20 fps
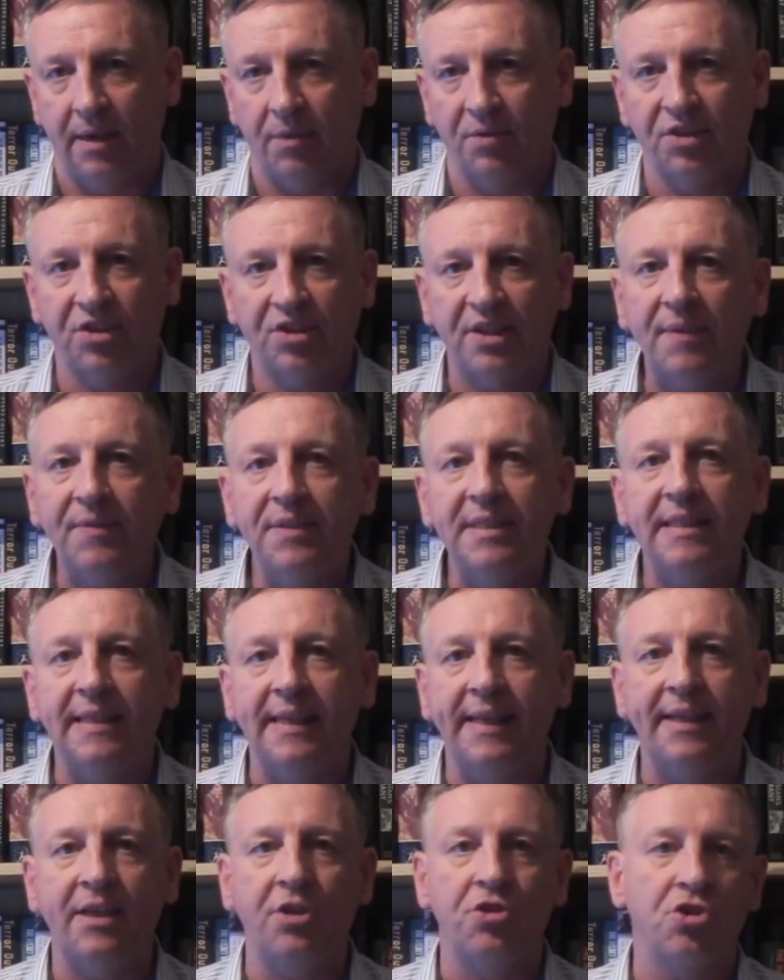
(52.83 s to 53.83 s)
I was
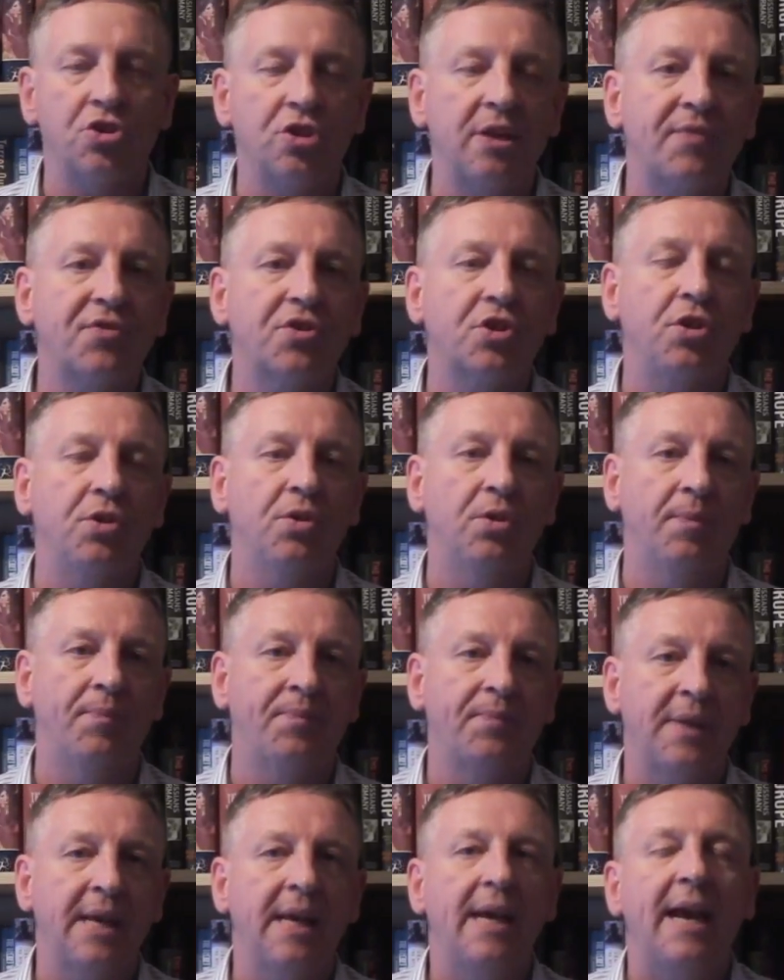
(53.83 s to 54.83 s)
17, I just left
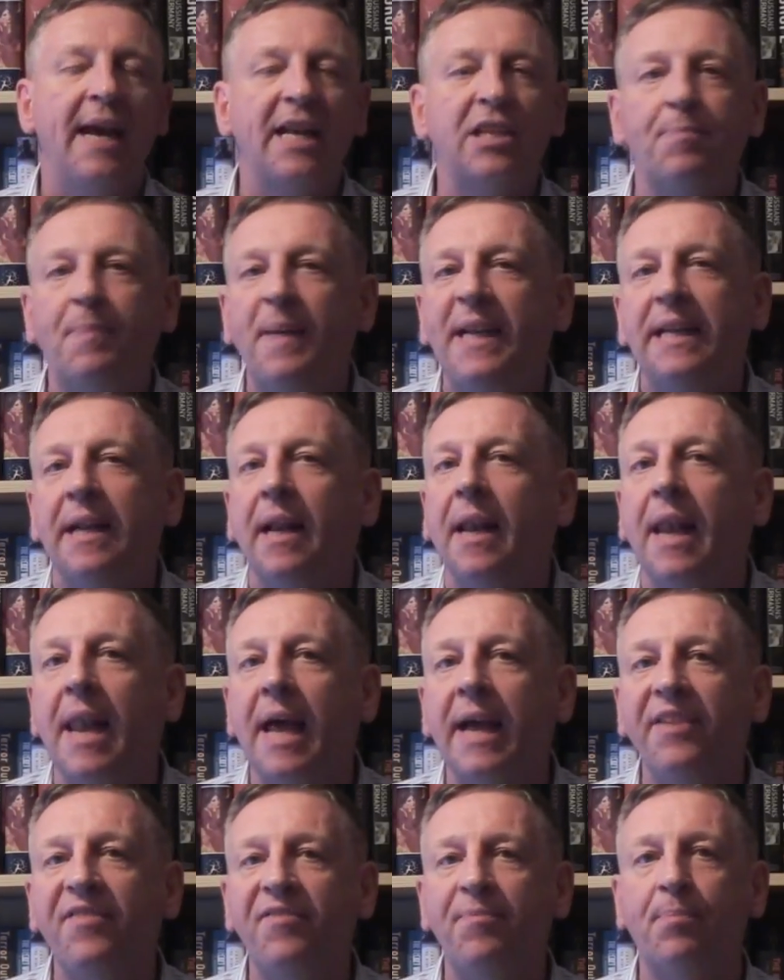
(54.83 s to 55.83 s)
school. It's been a
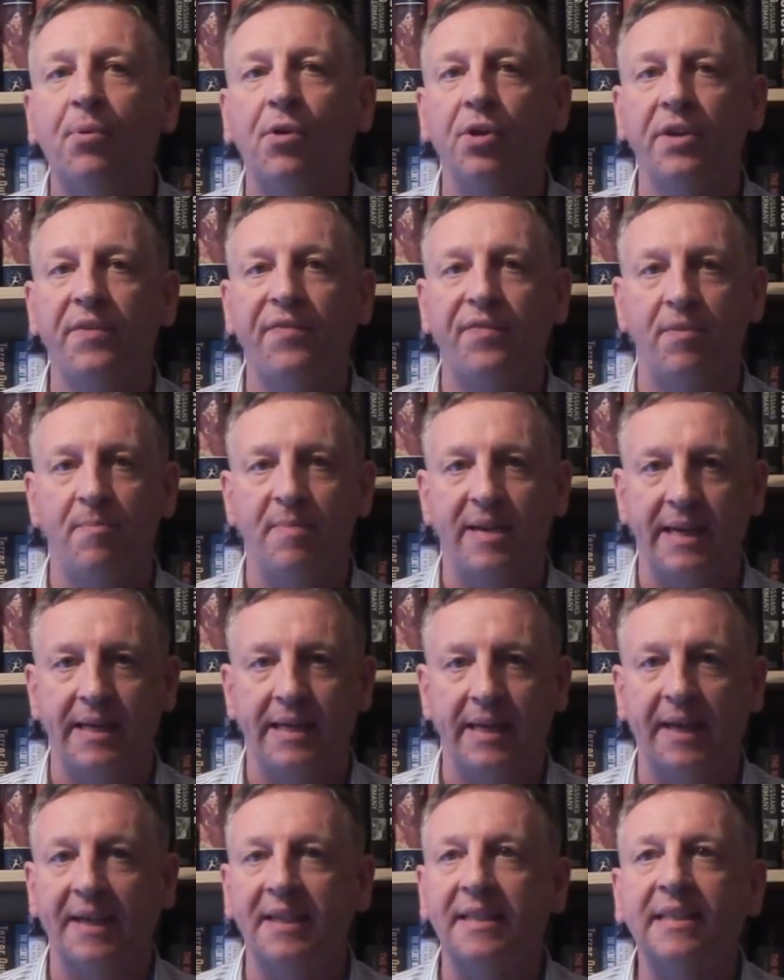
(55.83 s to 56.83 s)
life buoy for
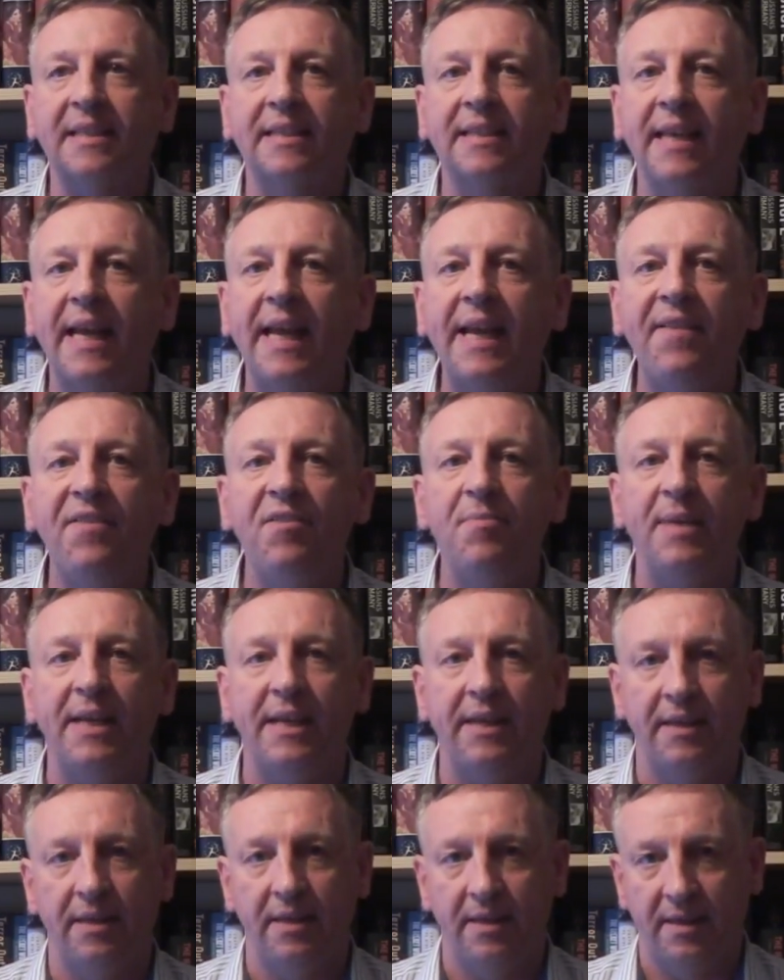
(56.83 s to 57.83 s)
me and it's saved
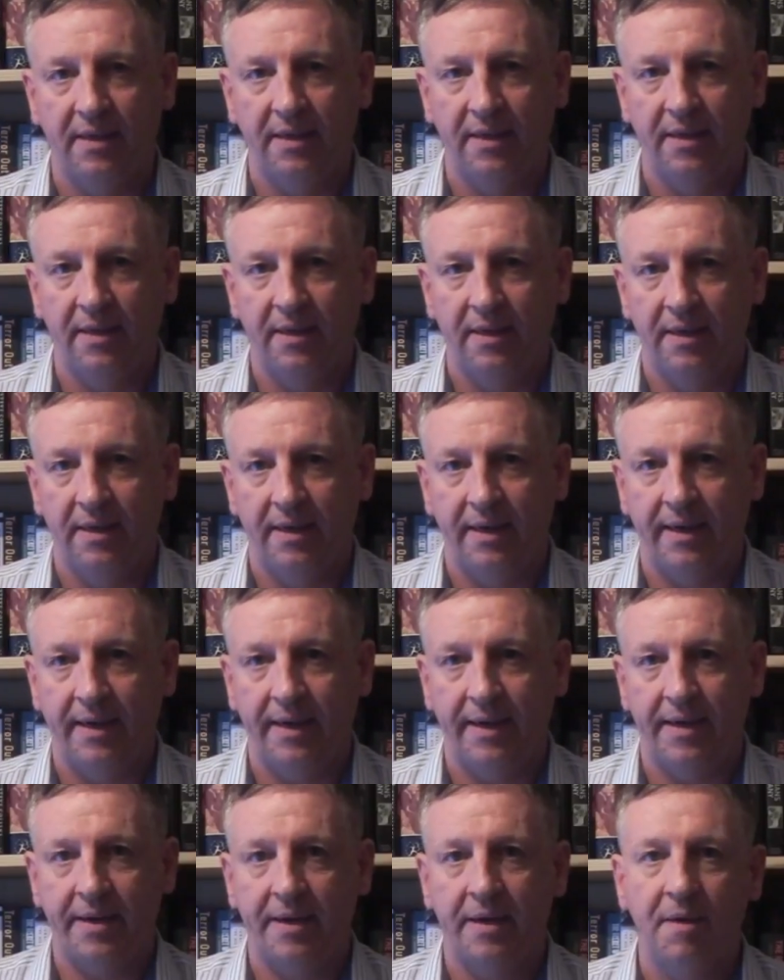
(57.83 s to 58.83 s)
me
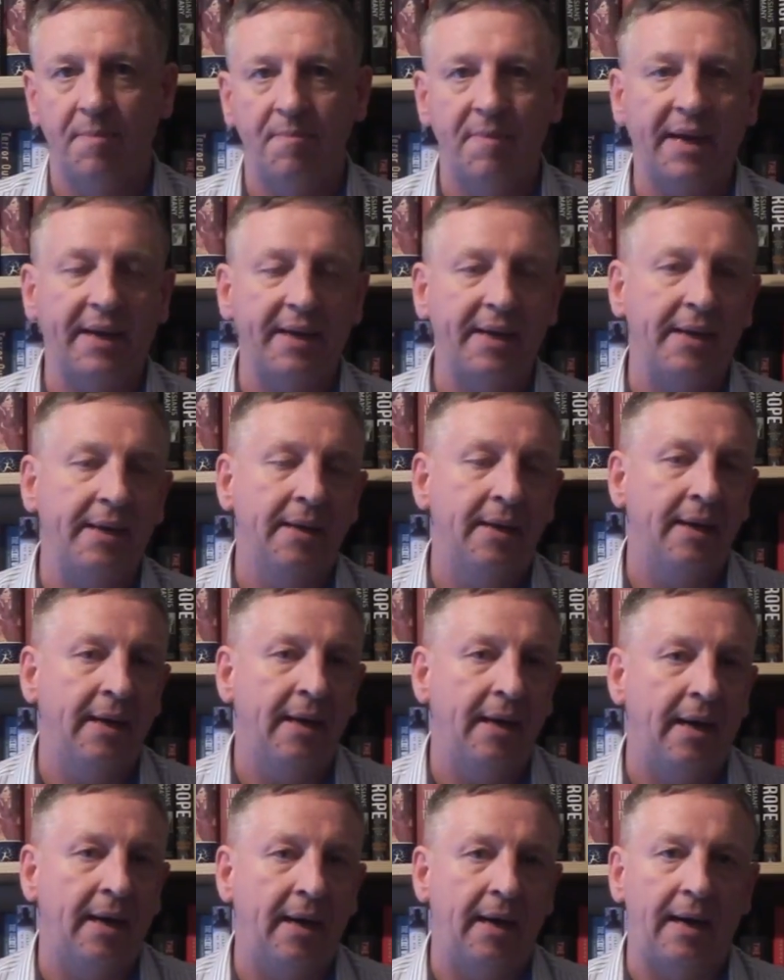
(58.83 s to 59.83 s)
in many
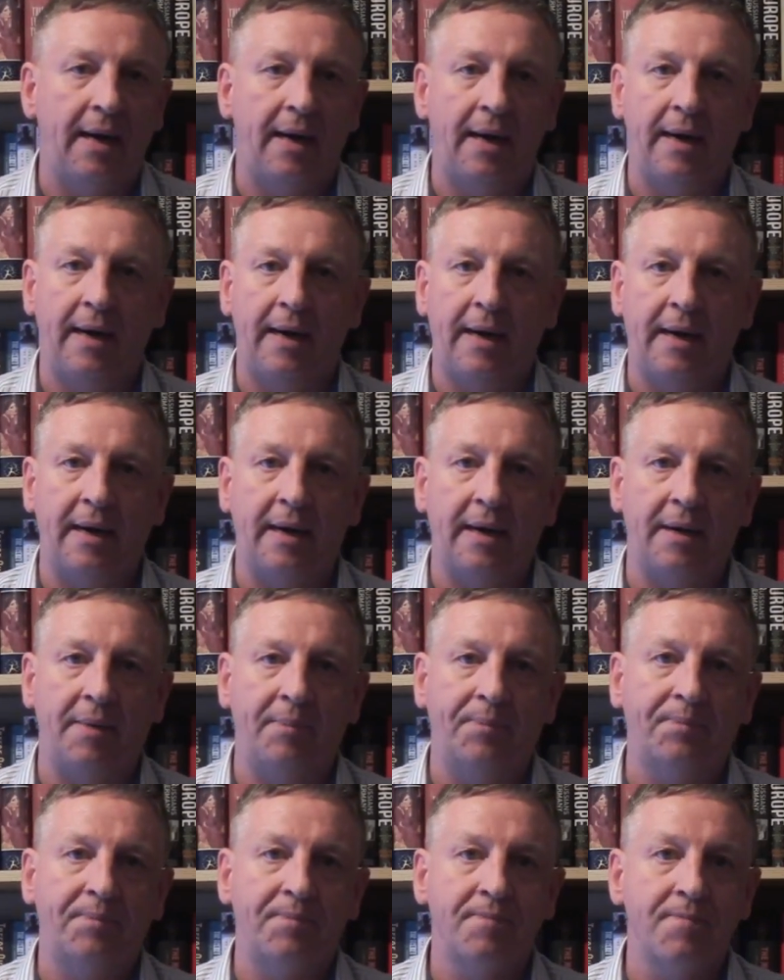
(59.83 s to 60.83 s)

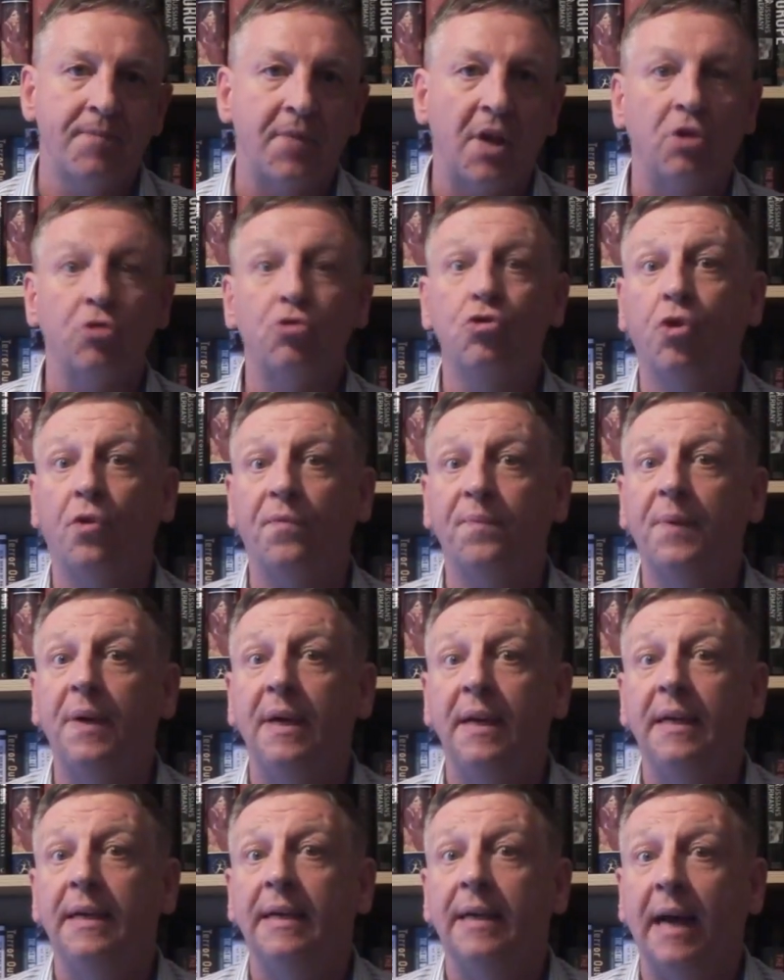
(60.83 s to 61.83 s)
uh, tough
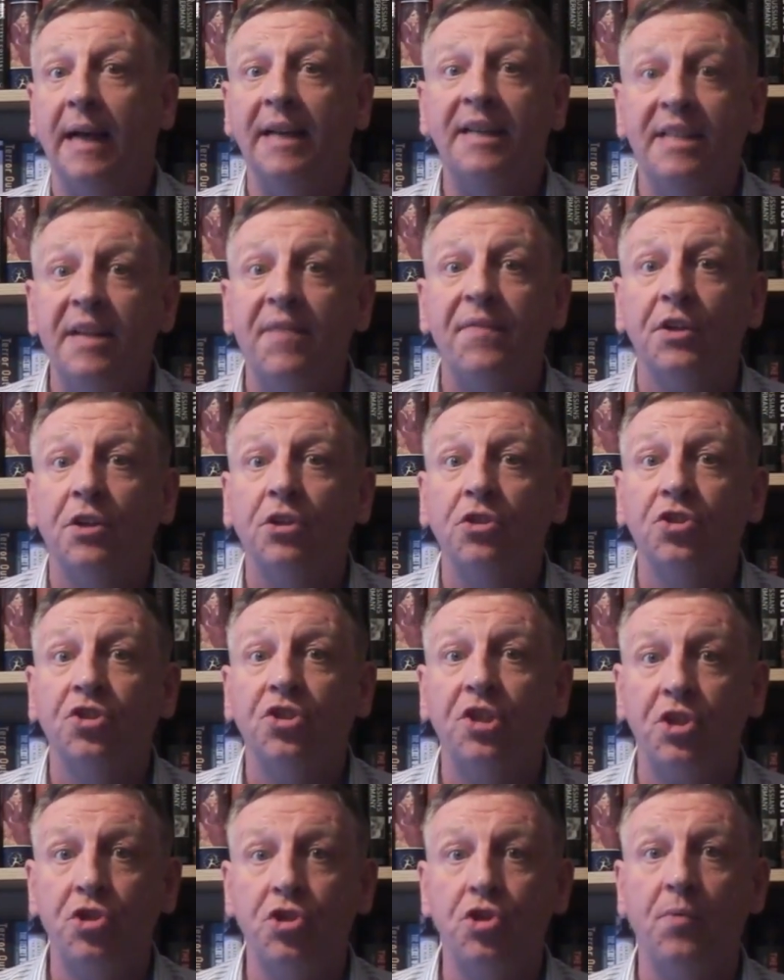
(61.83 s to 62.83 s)
and difficult
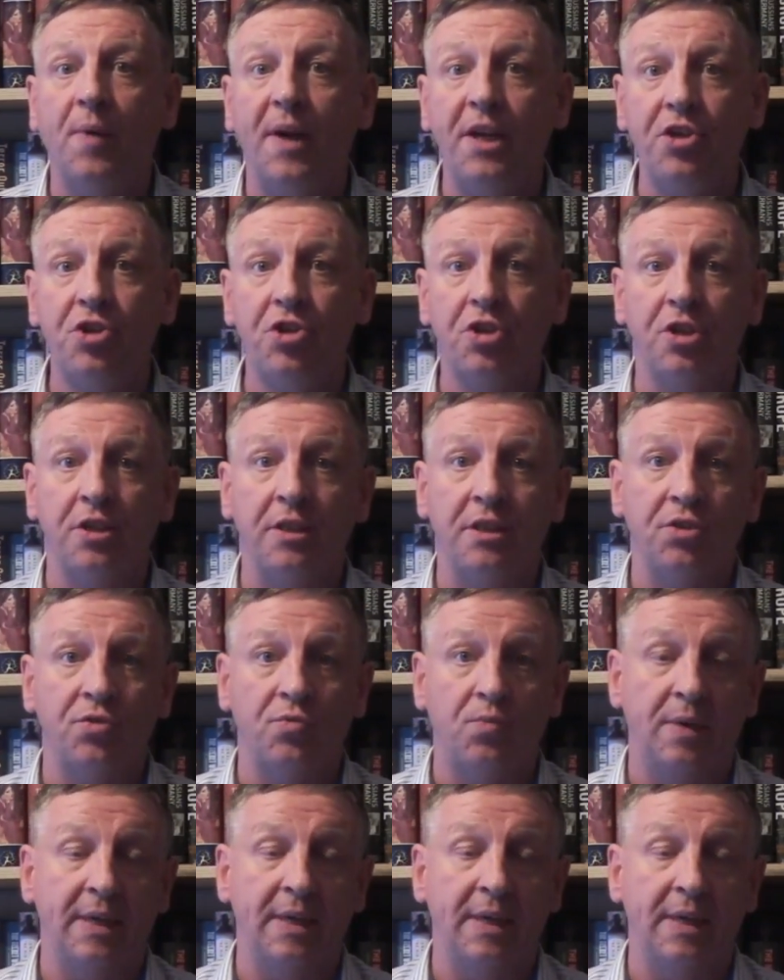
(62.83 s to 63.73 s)
situations